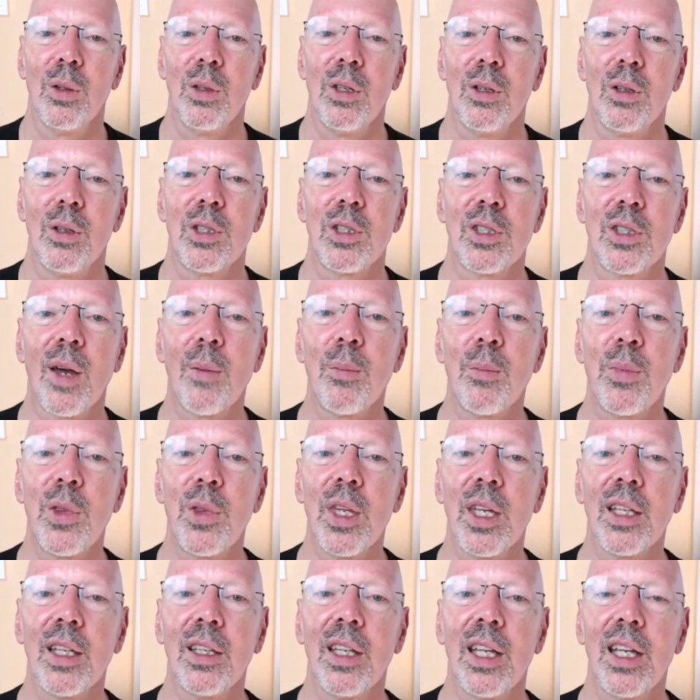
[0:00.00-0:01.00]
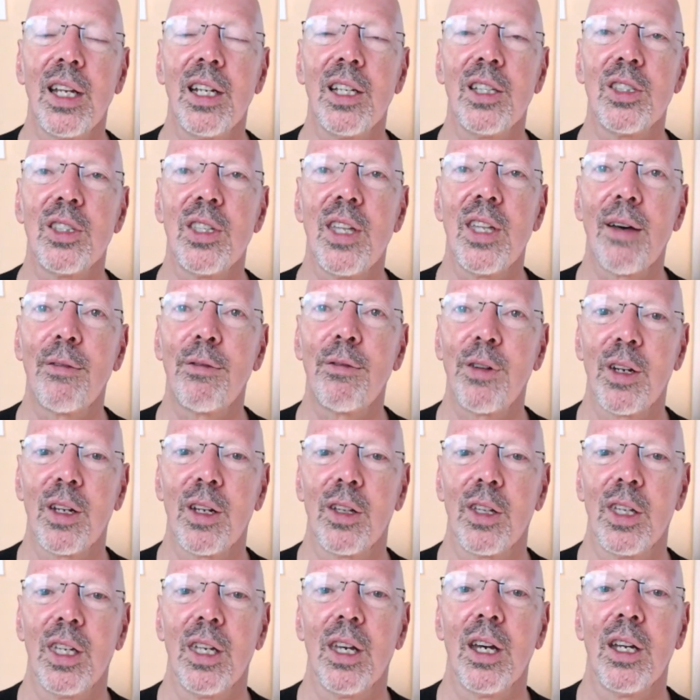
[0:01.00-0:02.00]
There's something that is
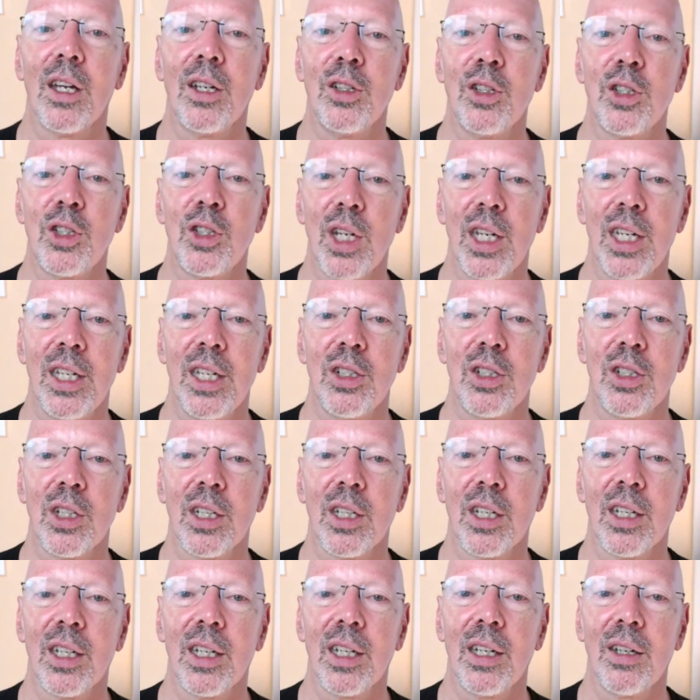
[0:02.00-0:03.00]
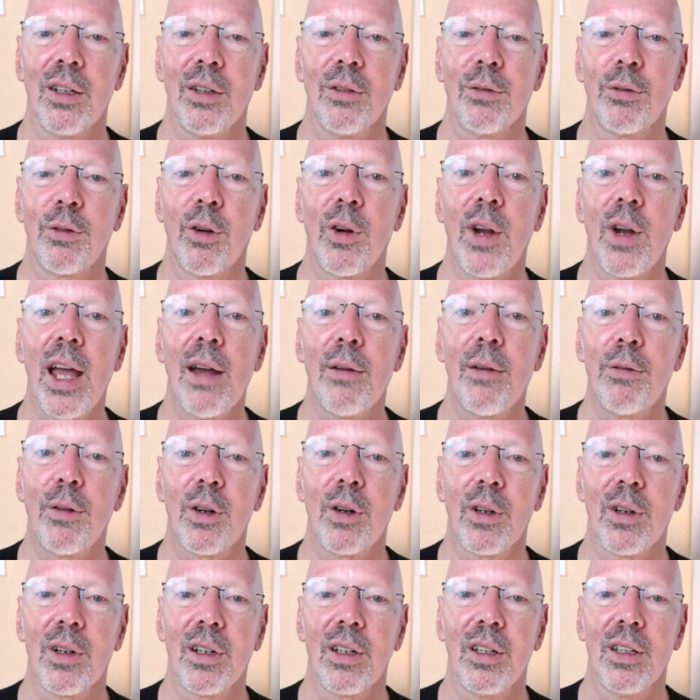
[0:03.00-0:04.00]
definitely unchanging
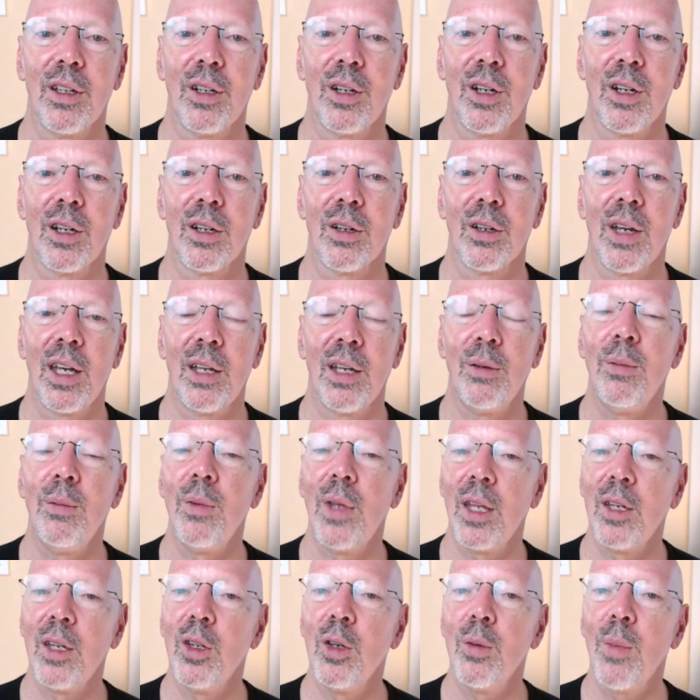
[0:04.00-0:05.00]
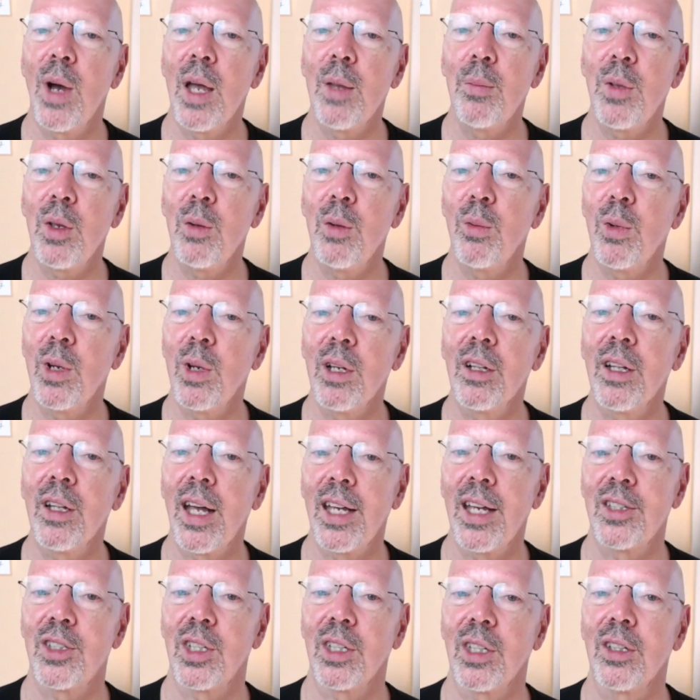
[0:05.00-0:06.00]
forever, you know, and, and you might be
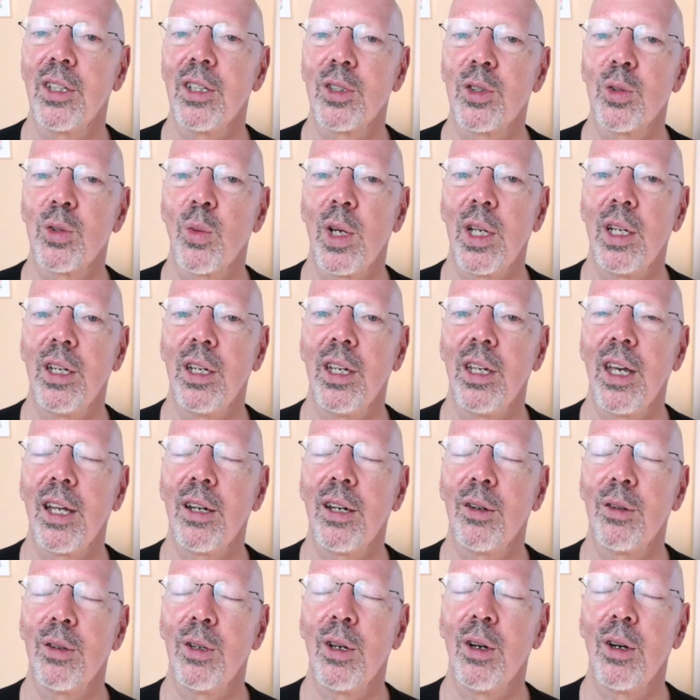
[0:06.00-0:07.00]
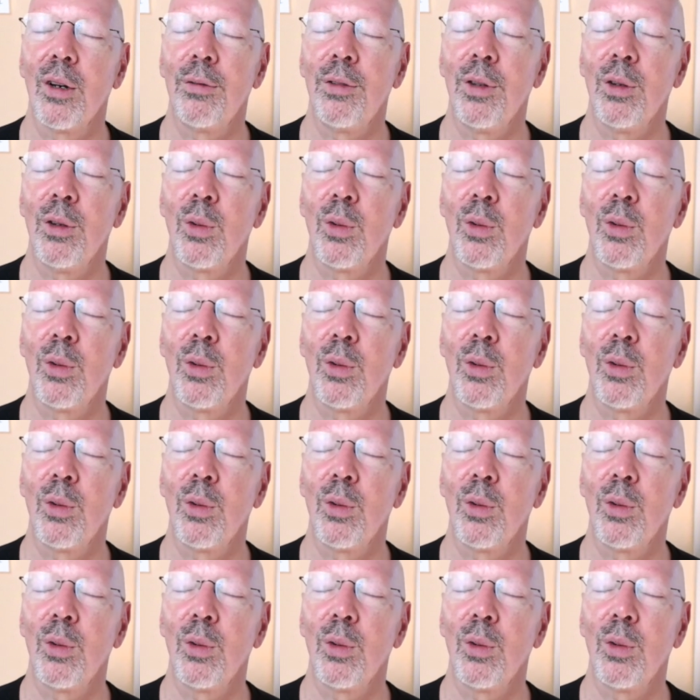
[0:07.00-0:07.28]
realizing this, Wendy. I don't know if you